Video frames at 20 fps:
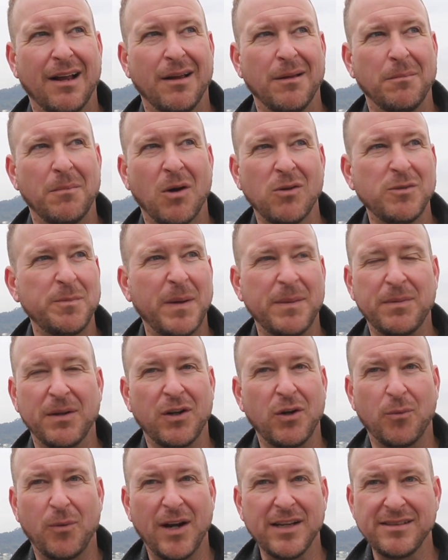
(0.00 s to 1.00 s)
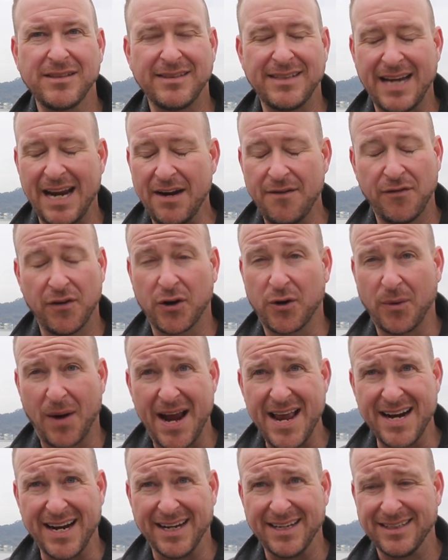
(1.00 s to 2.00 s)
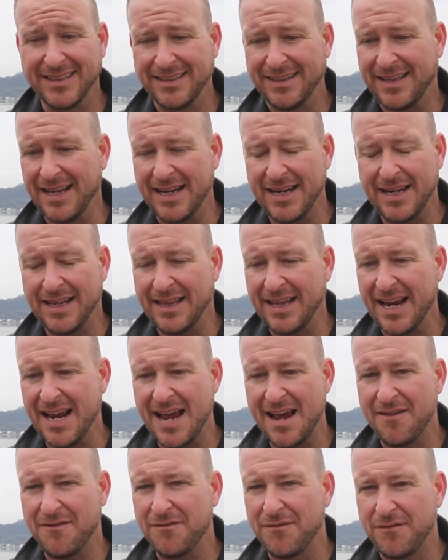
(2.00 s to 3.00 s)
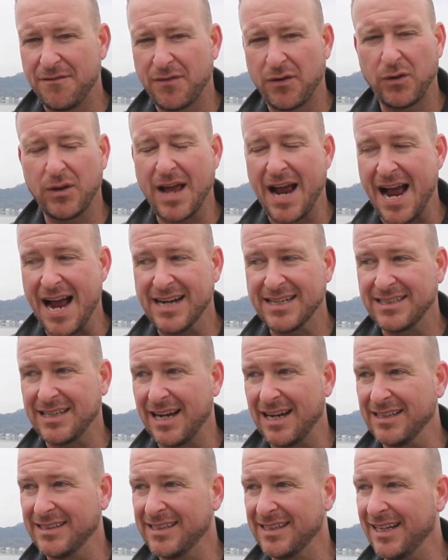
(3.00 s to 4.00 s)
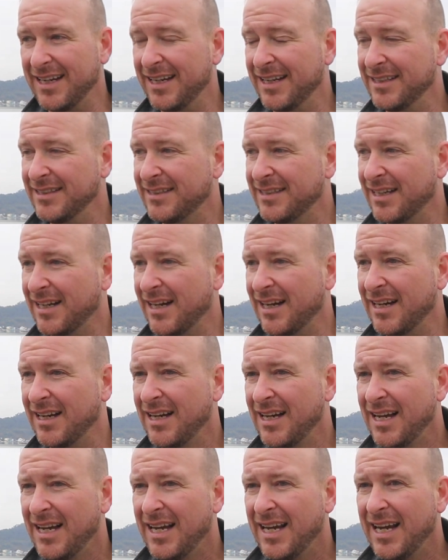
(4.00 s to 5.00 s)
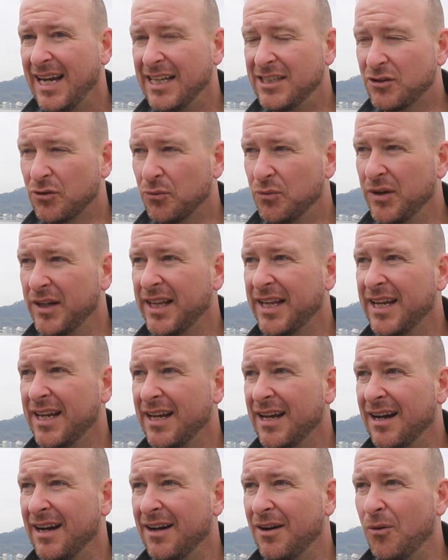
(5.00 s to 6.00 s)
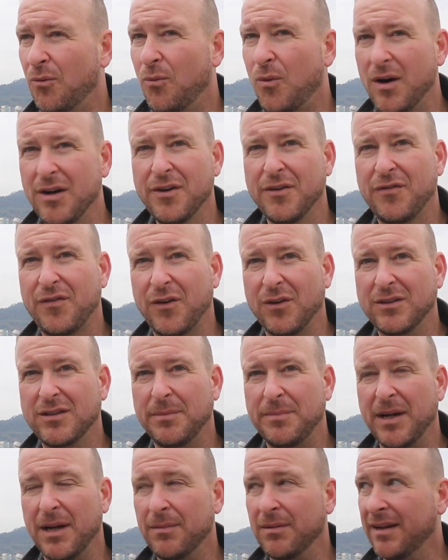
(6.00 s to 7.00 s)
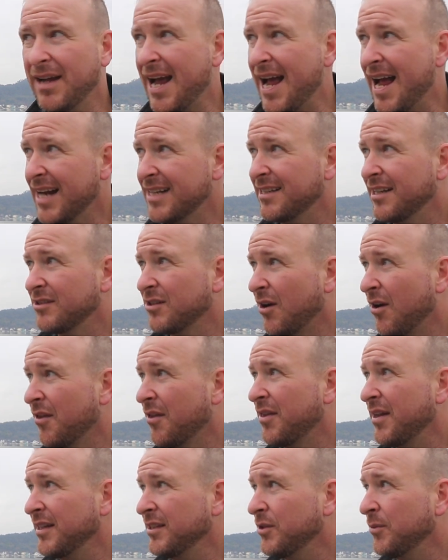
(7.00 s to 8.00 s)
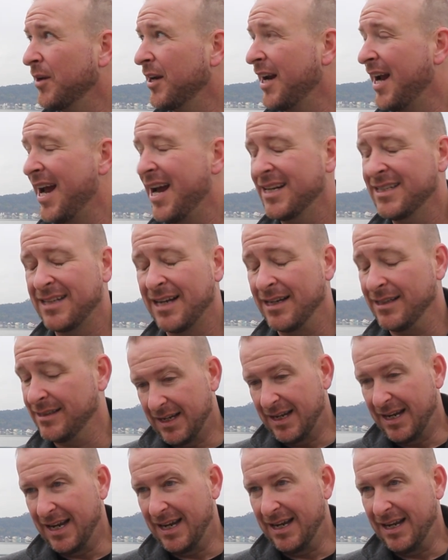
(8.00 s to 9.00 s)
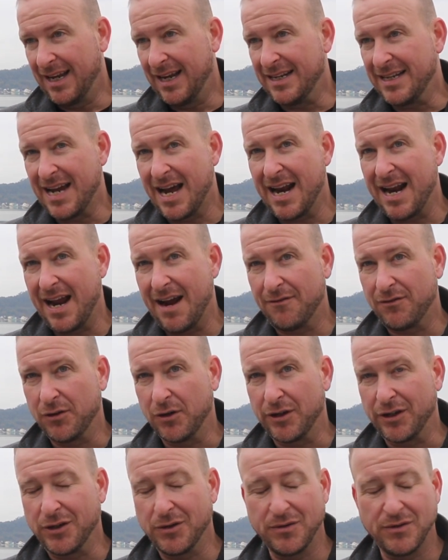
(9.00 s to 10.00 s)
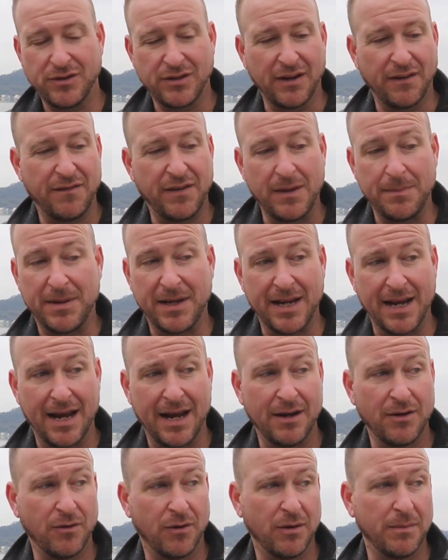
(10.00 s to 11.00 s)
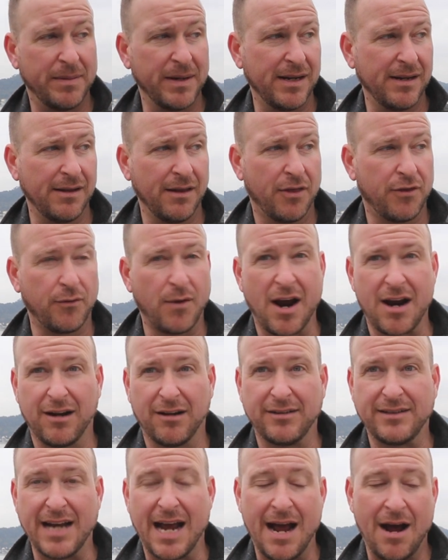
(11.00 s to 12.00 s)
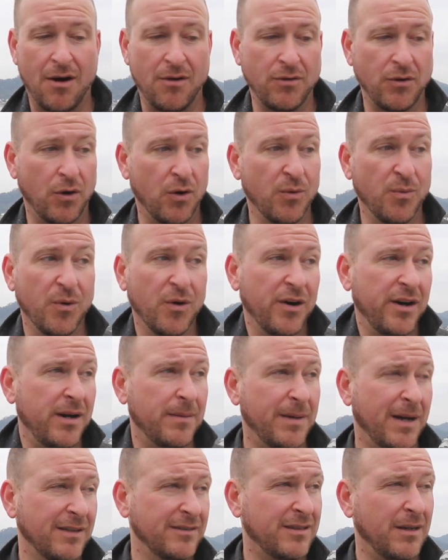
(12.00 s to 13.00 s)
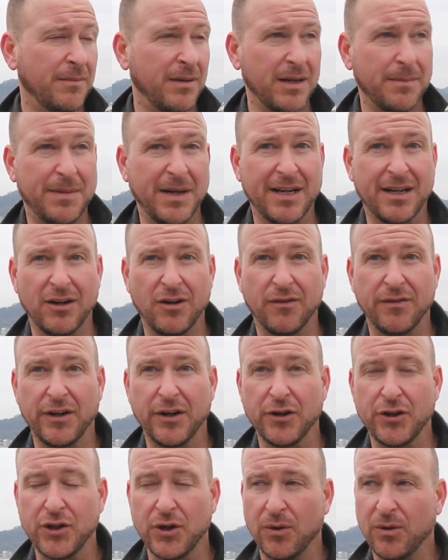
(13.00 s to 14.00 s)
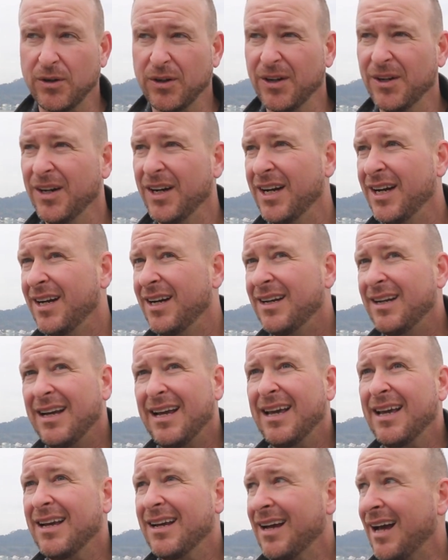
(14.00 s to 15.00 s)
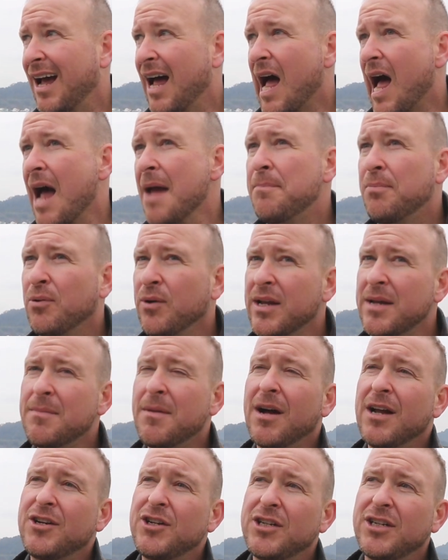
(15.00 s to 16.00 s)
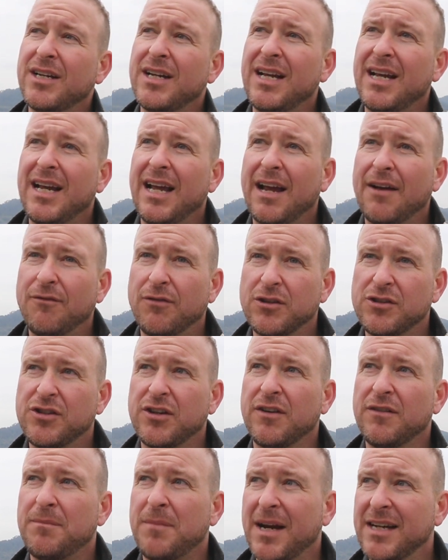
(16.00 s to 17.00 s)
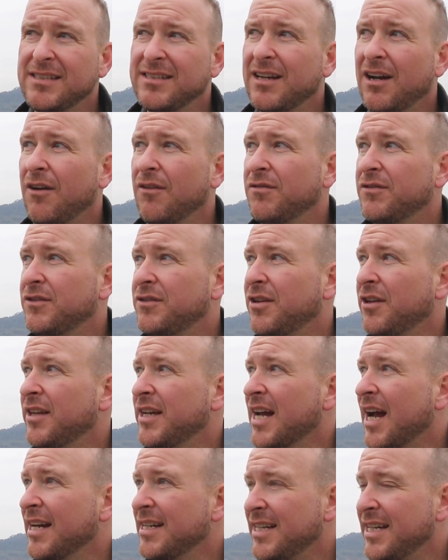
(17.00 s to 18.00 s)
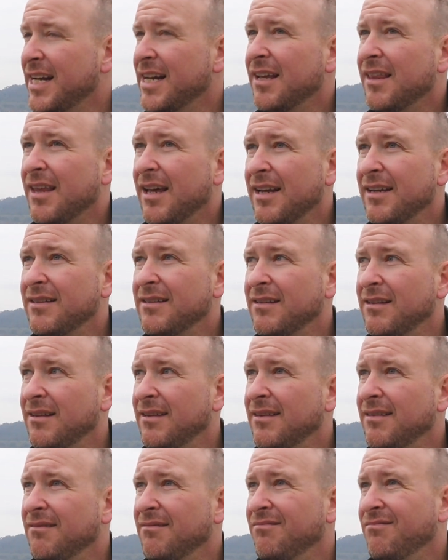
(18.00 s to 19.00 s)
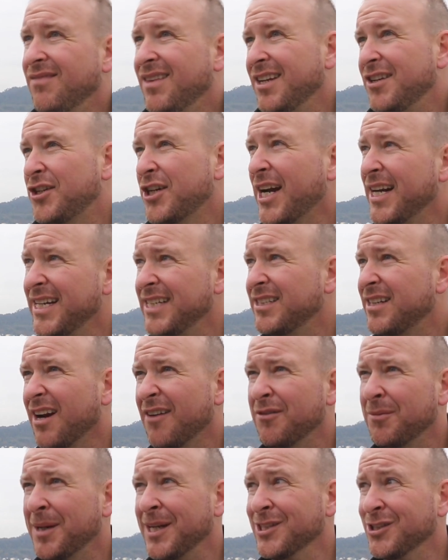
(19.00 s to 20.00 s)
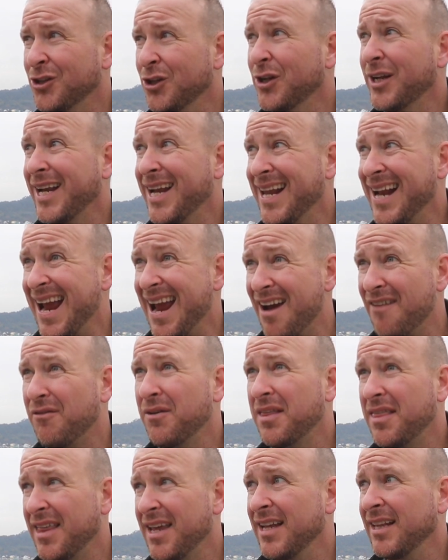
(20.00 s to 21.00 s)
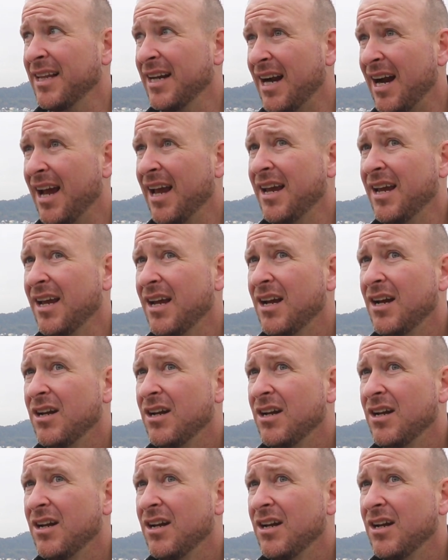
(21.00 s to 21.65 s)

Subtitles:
most people in the West take for granted. They have full access, and it's really wonderful to be able to access all the things you want to access and not have to use a VPN or be throttled down or worry about somebody peeking over your shoulder. And I pretty much have reserved myself to the idea that the Chinese government is looking at everything that I